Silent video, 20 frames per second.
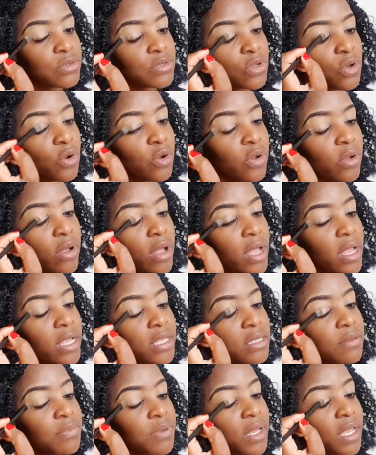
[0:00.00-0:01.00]
So
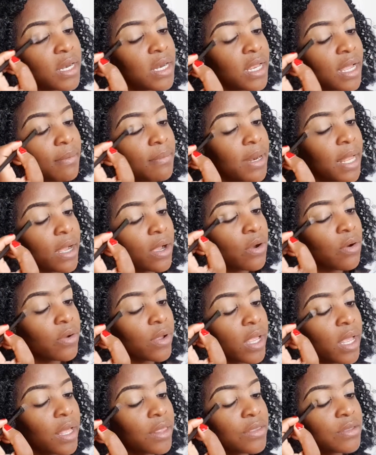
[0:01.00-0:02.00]
in the beginning I'm like,
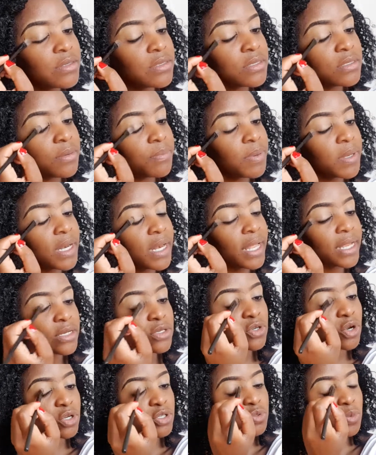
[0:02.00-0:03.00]
okay, this is a bit
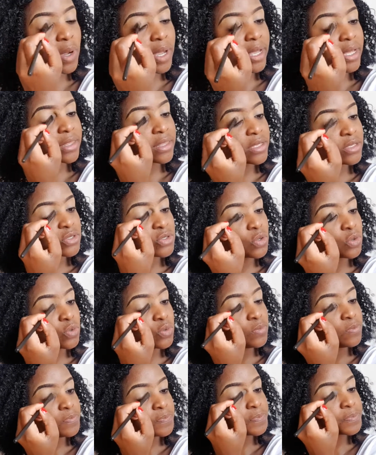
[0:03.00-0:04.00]
like Dodge, why are these
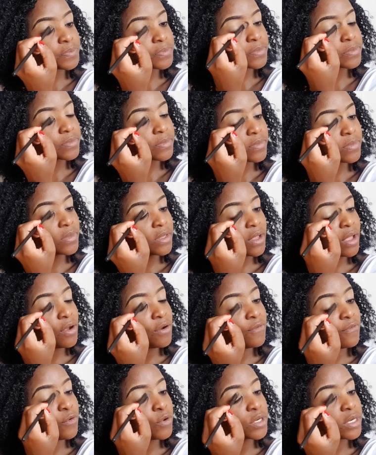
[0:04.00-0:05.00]
so
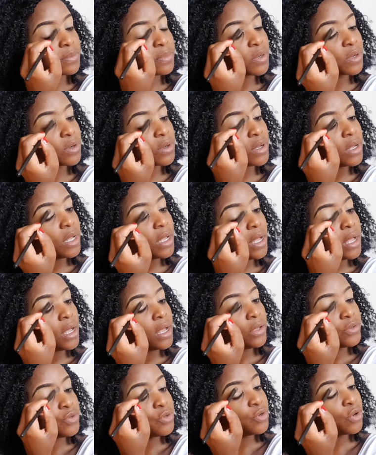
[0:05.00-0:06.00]
affordable,
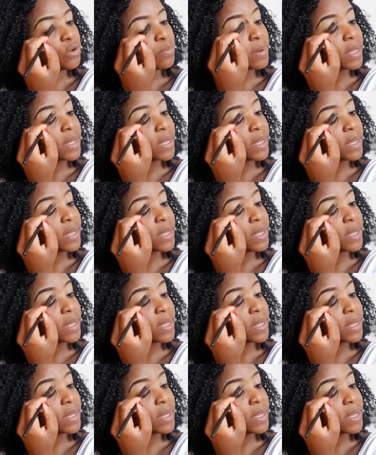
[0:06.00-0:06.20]
you know?